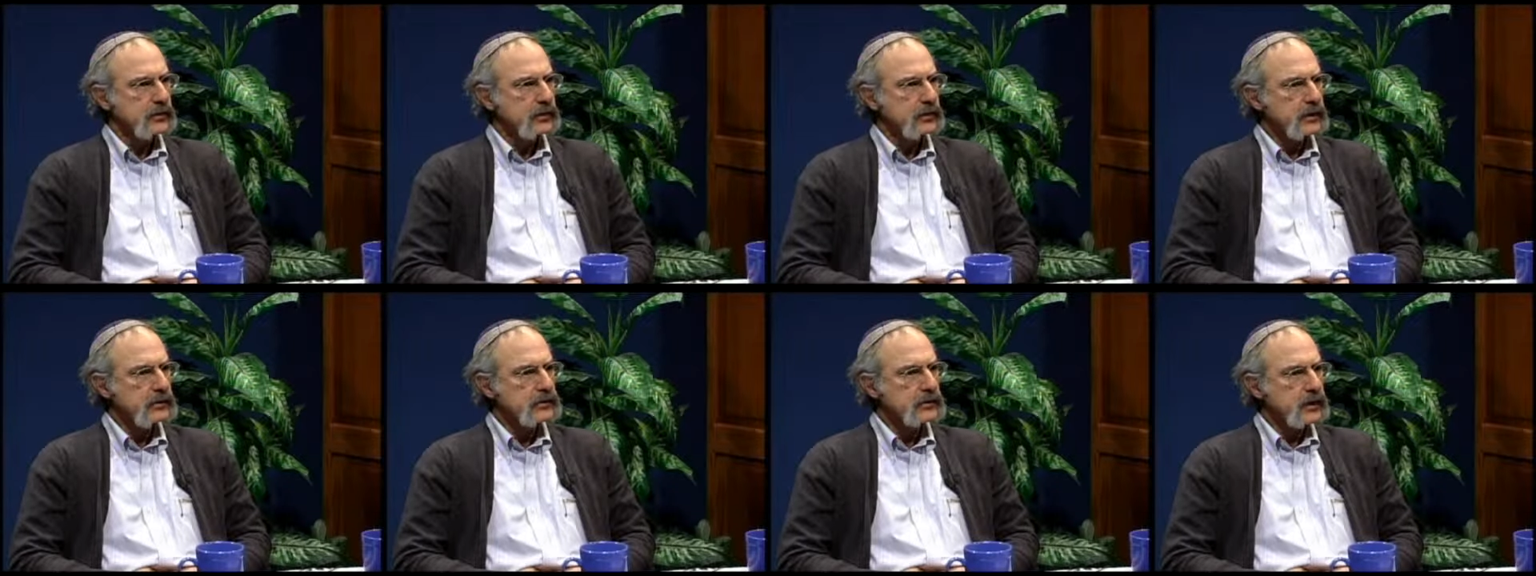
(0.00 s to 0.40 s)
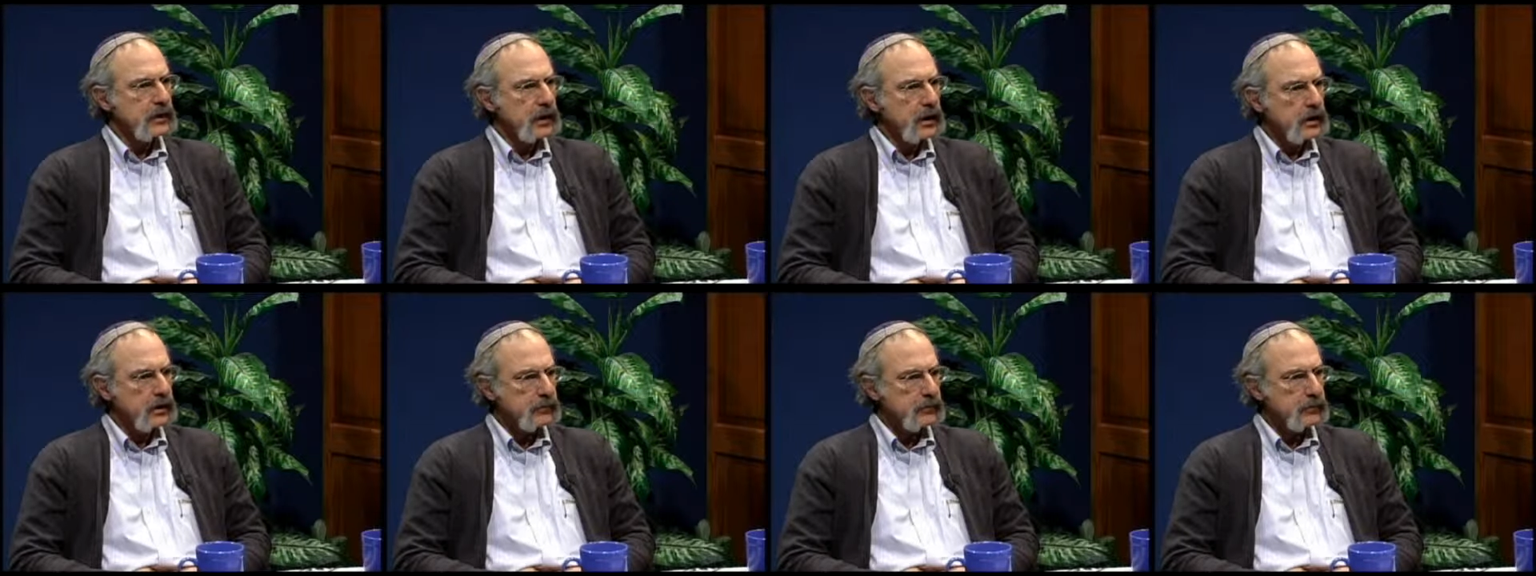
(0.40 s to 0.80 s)
that's
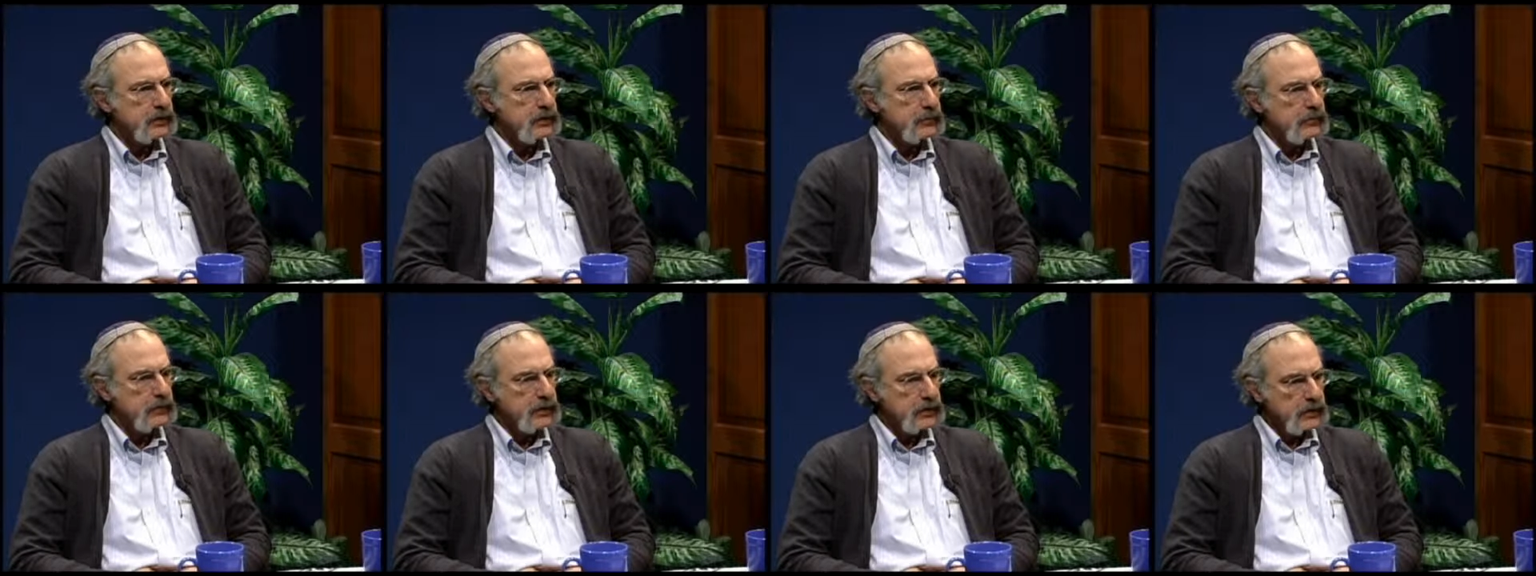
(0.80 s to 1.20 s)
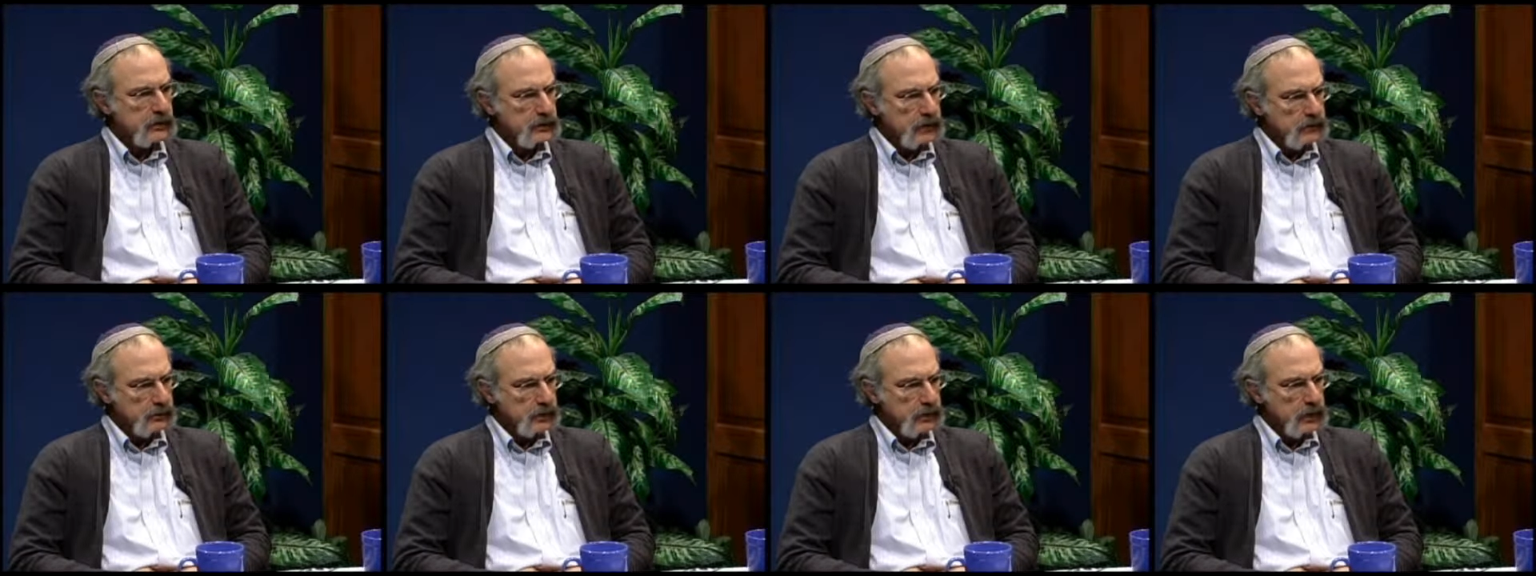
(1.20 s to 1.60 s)
common in many
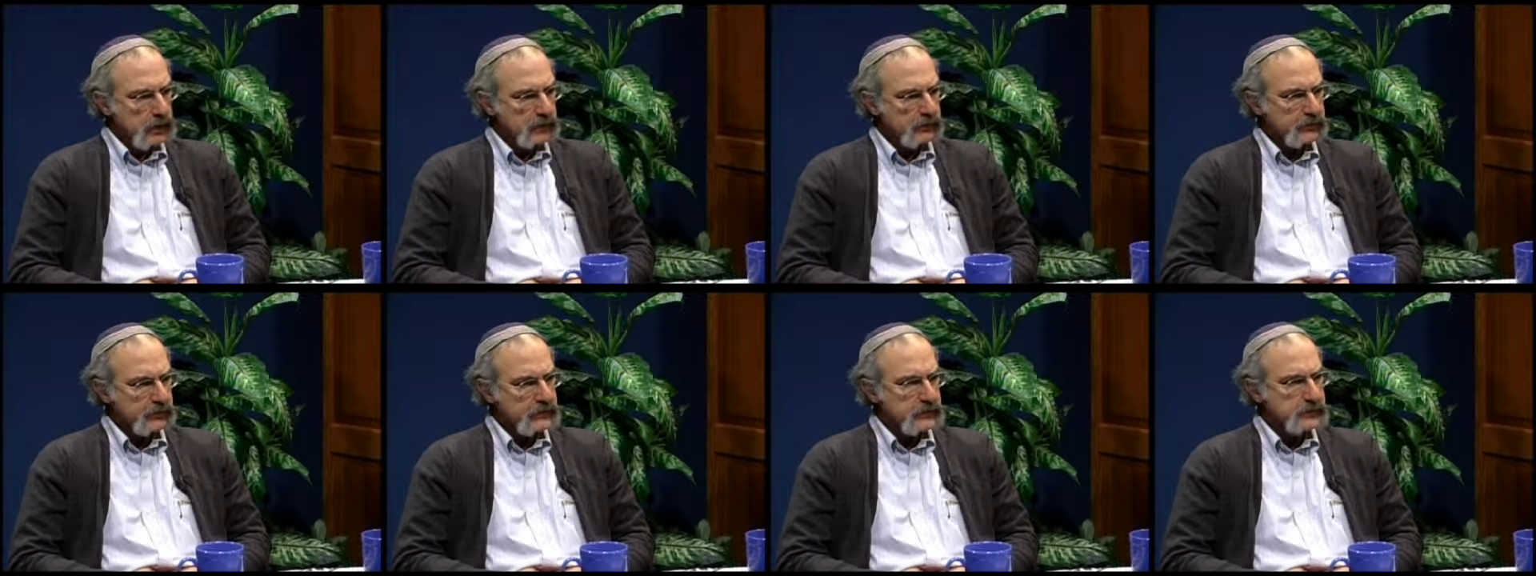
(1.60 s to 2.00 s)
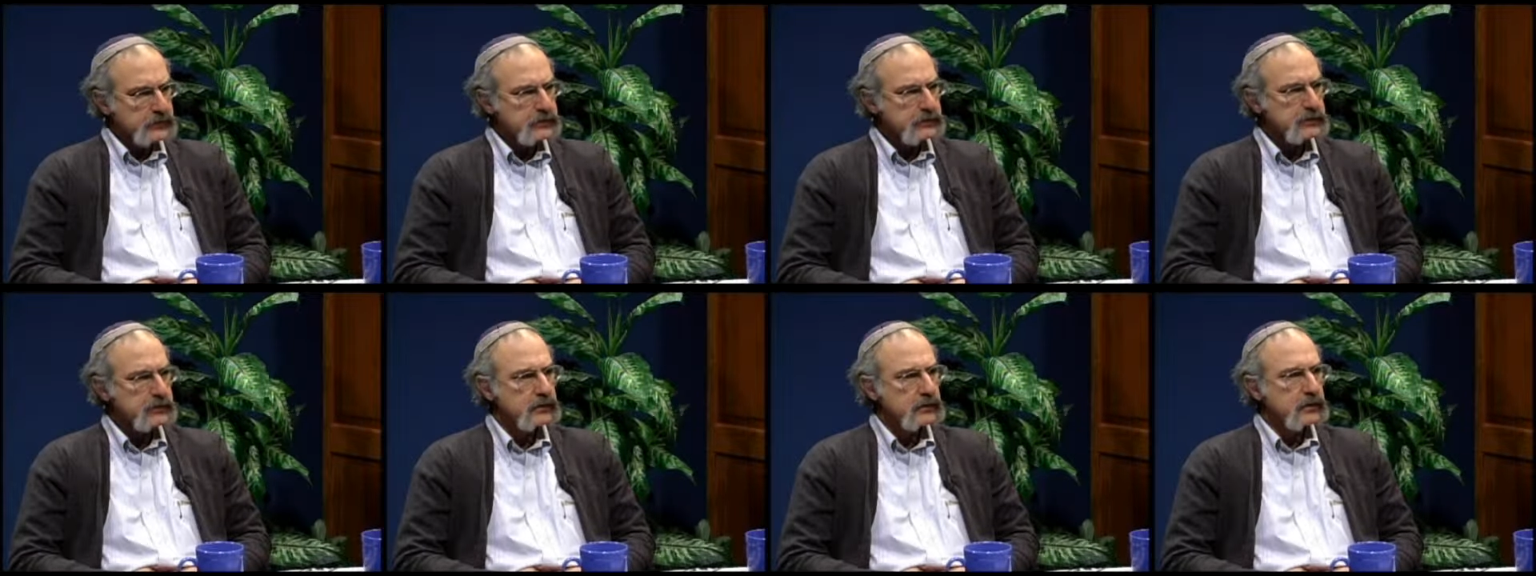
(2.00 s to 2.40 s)
of the
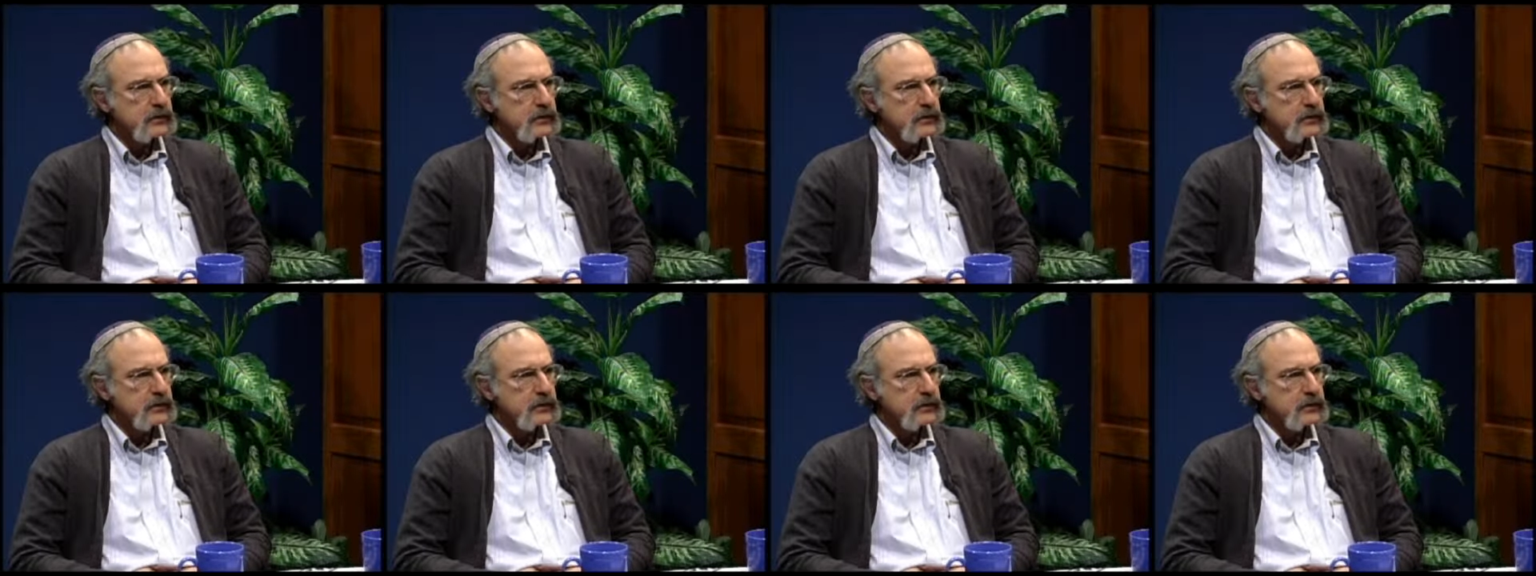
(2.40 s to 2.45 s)
prophets,